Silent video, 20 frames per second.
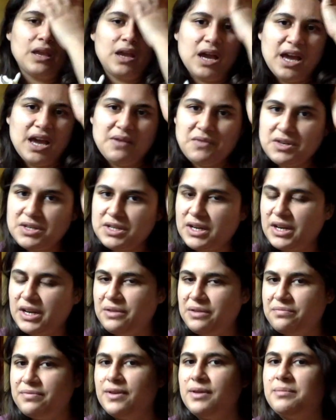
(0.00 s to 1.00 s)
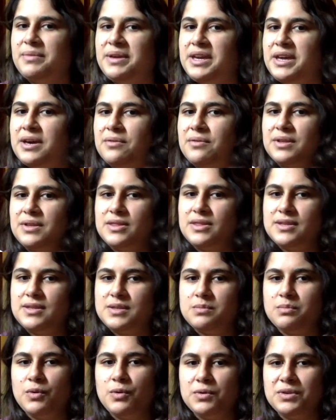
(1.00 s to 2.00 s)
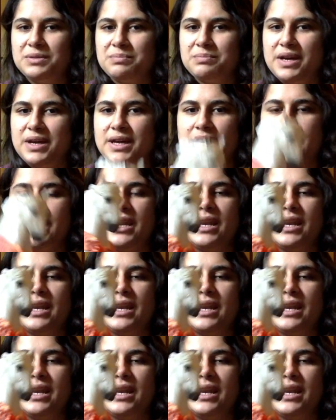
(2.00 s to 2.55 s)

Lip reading: I haven't done any filming yet with this mold, but